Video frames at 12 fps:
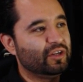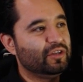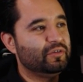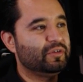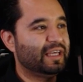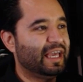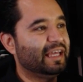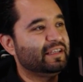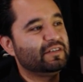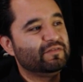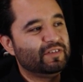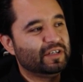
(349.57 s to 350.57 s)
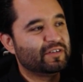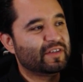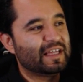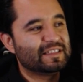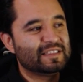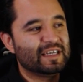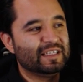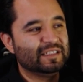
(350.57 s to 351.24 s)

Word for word: you can't configure that setting.